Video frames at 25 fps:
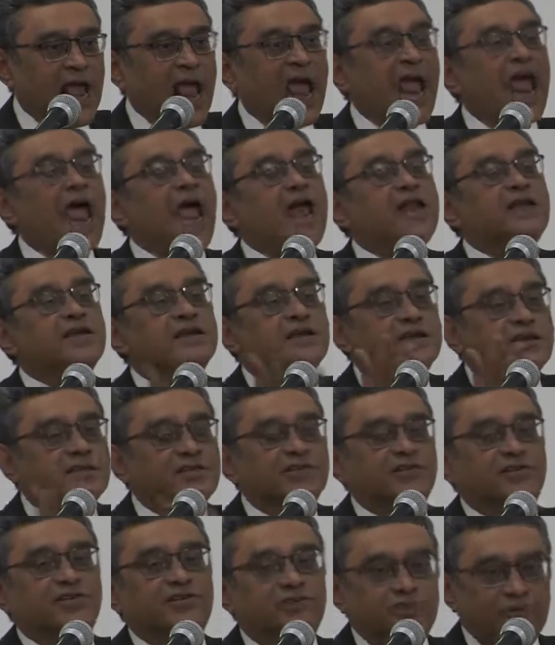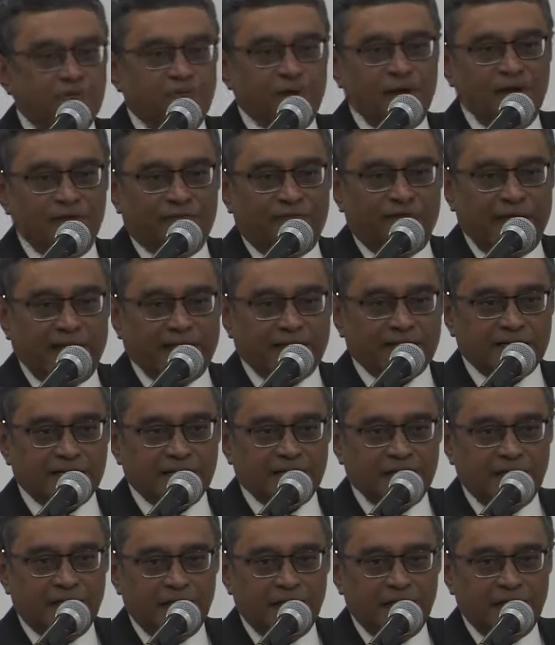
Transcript: had a considerable effect.